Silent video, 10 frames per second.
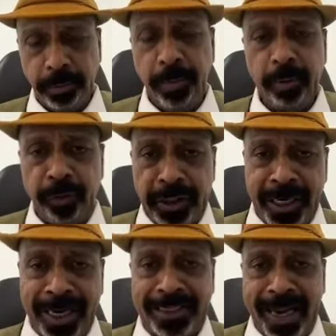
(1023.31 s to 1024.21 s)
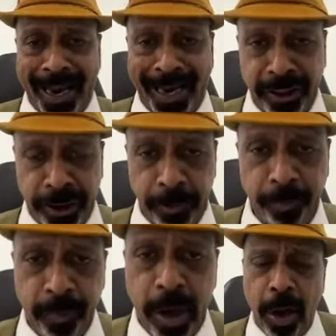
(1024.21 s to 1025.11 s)
which has action
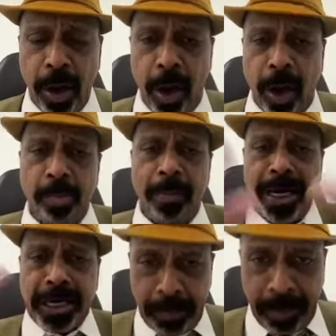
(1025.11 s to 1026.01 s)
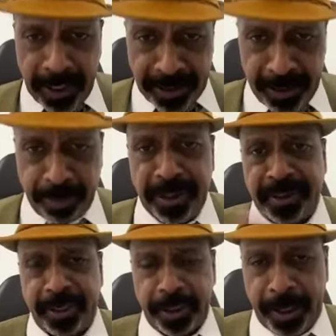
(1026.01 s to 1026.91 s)
on multiple receptors
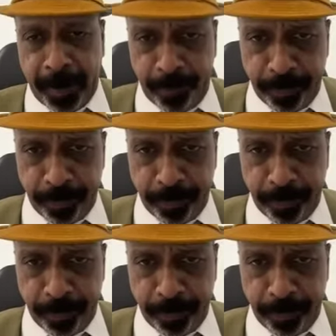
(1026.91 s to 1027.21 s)
at a time.